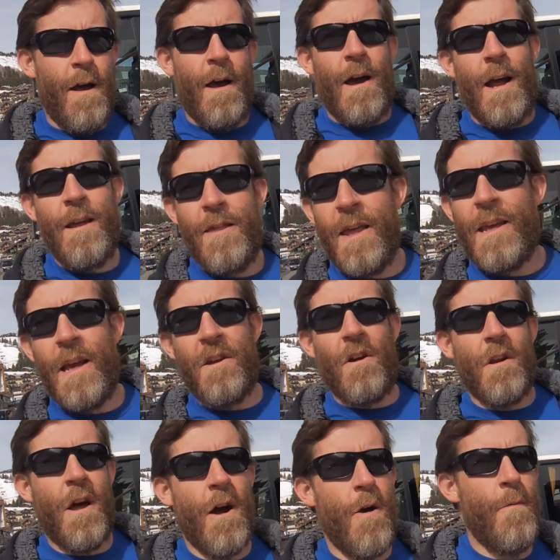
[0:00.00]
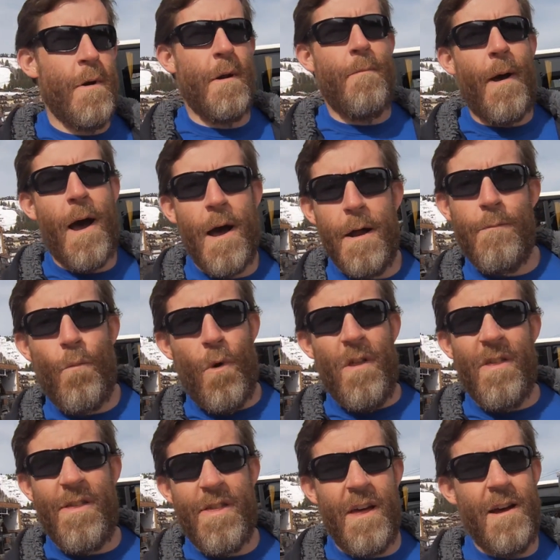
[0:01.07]
I think I got home at about
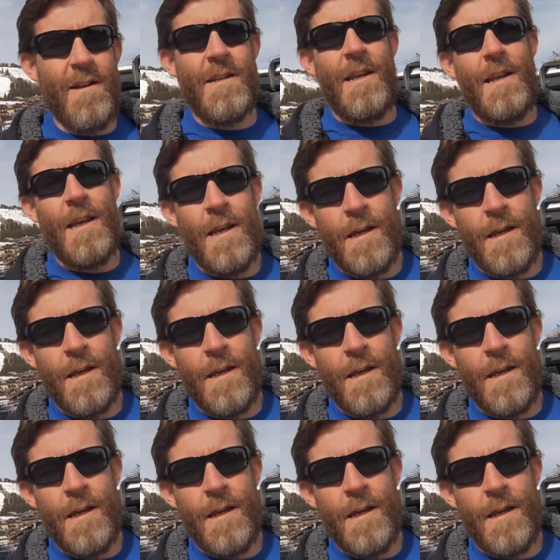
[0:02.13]
1:30